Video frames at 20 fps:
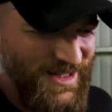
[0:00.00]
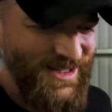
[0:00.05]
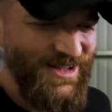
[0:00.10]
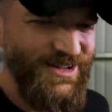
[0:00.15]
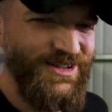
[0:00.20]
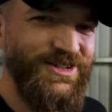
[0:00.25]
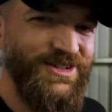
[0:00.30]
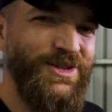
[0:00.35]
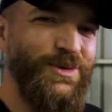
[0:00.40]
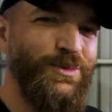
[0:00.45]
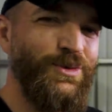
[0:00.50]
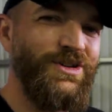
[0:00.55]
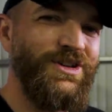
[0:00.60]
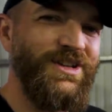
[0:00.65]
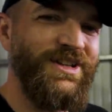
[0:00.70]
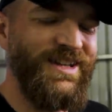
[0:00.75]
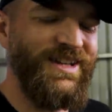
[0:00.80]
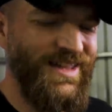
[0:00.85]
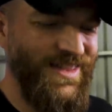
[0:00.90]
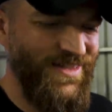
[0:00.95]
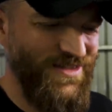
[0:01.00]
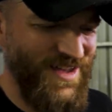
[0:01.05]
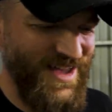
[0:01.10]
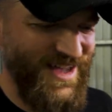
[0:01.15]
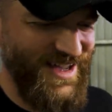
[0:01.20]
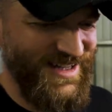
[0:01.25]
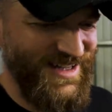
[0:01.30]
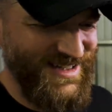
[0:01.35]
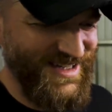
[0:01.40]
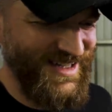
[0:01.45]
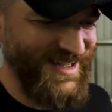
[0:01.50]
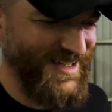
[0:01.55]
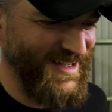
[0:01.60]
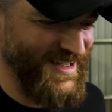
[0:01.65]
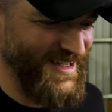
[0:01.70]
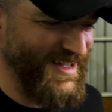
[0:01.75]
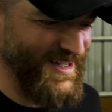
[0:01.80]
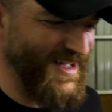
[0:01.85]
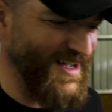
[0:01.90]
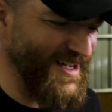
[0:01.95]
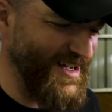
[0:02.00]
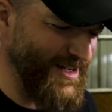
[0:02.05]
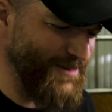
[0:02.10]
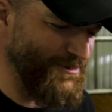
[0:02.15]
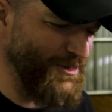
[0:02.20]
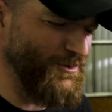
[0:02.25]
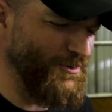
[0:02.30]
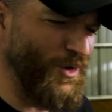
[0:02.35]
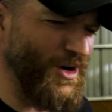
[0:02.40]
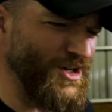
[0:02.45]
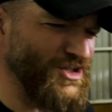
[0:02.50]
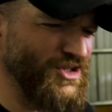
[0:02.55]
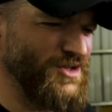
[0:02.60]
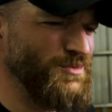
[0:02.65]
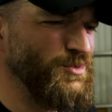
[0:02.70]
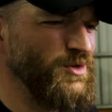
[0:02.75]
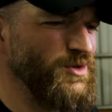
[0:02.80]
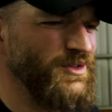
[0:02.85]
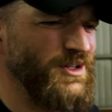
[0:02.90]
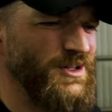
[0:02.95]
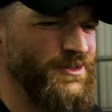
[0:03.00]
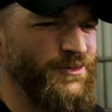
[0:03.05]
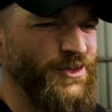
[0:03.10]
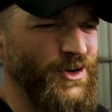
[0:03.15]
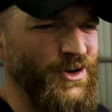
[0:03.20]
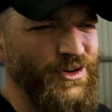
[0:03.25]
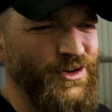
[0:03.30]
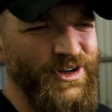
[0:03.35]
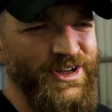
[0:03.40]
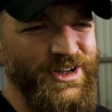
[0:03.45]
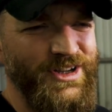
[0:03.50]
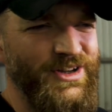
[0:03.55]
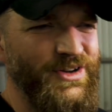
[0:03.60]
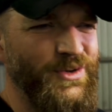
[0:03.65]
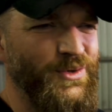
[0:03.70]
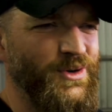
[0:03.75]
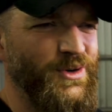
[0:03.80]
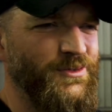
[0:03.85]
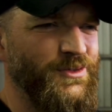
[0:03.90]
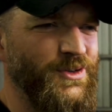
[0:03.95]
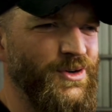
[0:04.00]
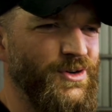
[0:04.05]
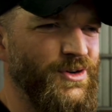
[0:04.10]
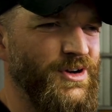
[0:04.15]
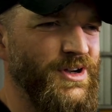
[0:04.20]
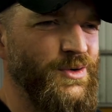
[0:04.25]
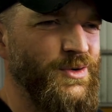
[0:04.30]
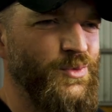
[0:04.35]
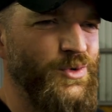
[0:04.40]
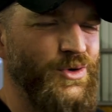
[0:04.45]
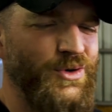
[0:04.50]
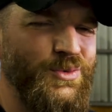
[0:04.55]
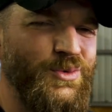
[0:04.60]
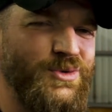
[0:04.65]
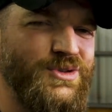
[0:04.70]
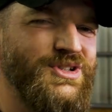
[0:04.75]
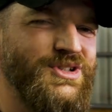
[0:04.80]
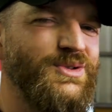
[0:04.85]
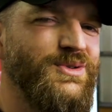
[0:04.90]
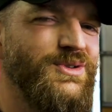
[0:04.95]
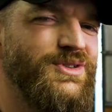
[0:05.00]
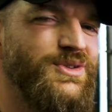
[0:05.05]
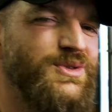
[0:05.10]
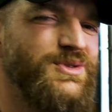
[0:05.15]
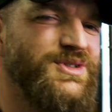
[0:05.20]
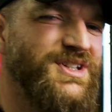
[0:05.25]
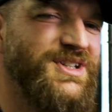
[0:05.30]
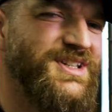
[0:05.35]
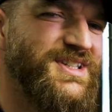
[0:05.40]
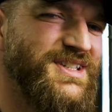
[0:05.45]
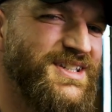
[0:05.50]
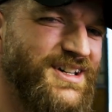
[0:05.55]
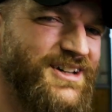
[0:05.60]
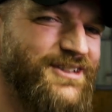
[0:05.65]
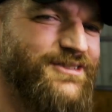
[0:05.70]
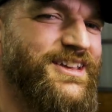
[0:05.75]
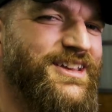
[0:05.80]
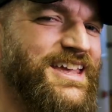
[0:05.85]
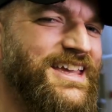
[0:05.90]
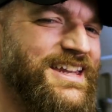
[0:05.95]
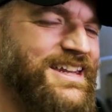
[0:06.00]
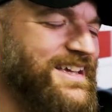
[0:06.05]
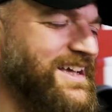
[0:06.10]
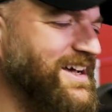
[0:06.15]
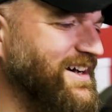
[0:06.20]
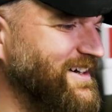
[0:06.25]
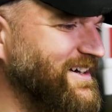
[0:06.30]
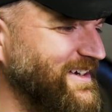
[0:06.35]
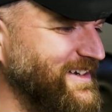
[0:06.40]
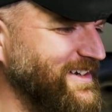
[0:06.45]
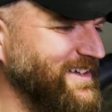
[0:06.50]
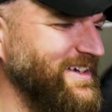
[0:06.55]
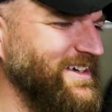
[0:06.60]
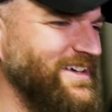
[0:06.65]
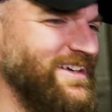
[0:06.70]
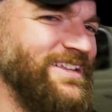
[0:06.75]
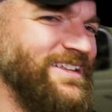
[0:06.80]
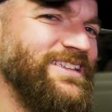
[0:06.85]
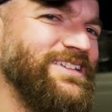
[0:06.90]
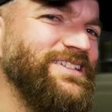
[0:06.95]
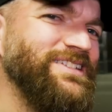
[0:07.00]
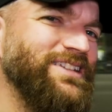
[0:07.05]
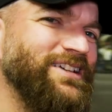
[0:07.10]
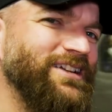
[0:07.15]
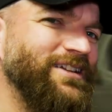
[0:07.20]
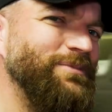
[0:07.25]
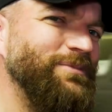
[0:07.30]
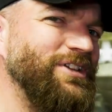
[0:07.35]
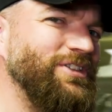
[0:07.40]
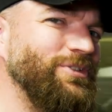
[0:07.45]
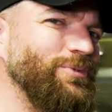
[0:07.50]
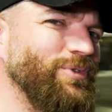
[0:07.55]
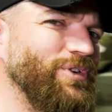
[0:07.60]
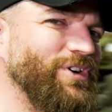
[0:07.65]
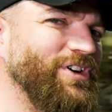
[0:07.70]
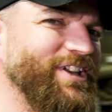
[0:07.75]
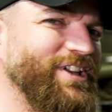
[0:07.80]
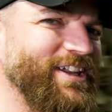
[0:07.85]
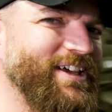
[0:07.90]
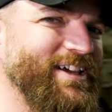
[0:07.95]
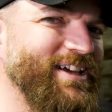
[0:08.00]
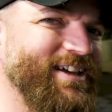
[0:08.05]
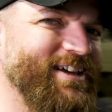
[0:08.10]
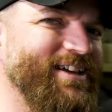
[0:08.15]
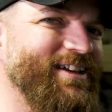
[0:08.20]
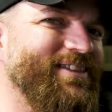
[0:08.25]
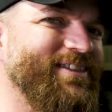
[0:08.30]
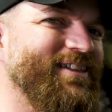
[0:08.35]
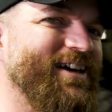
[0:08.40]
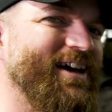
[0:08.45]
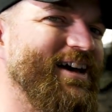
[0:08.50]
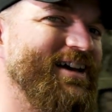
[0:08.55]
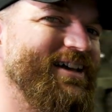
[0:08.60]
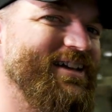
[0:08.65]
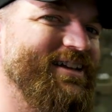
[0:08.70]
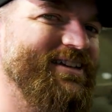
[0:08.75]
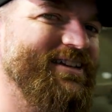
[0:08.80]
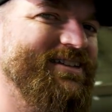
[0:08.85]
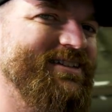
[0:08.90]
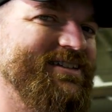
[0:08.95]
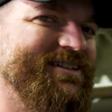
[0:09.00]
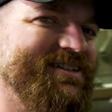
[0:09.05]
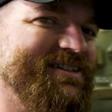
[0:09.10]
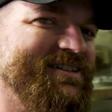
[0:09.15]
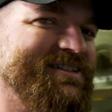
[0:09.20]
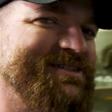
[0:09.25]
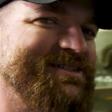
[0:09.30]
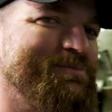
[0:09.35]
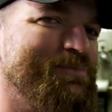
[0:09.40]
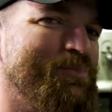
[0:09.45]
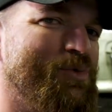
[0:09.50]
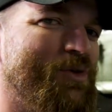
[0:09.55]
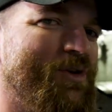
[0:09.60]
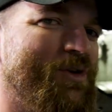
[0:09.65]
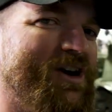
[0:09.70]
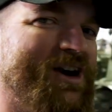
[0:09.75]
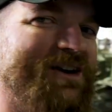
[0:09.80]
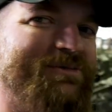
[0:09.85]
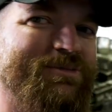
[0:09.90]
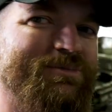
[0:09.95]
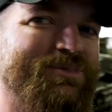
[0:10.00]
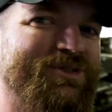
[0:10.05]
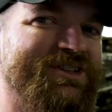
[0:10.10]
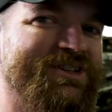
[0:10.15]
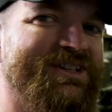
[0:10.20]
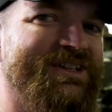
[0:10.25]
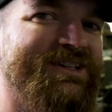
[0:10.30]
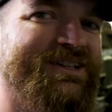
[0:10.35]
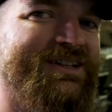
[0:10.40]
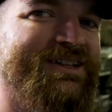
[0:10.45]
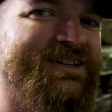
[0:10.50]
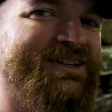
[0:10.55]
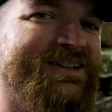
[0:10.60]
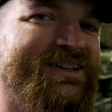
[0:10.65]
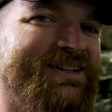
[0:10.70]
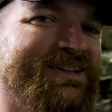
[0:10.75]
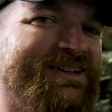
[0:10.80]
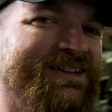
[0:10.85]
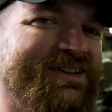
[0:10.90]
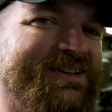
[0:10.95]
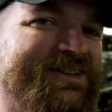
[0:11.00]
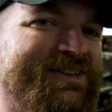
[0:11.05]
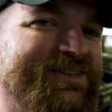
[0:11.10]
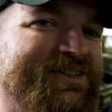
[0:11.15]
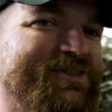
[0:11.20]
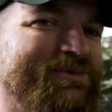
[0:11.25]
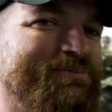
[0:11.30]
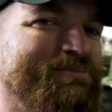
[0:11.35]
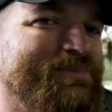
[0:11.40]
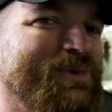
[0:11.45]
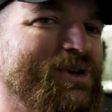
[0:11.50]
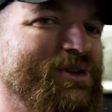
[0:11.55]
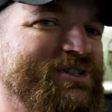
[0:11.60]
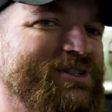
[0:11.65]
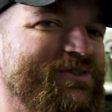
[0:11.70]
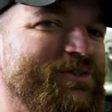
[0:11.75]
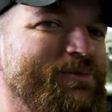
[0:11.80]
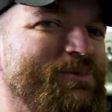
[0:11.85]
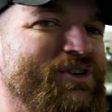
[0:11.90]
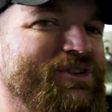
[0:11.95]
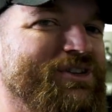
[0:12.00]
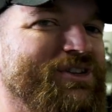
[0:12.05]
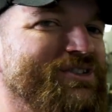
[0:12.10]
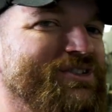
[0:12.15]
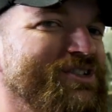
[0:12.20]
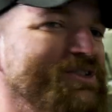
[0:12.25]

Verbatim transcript: here's the one that Uh, if you've watched the movie Fury, or if you're a World War Two enthusiast of any kind, this is going to be the one that is probably the most familiar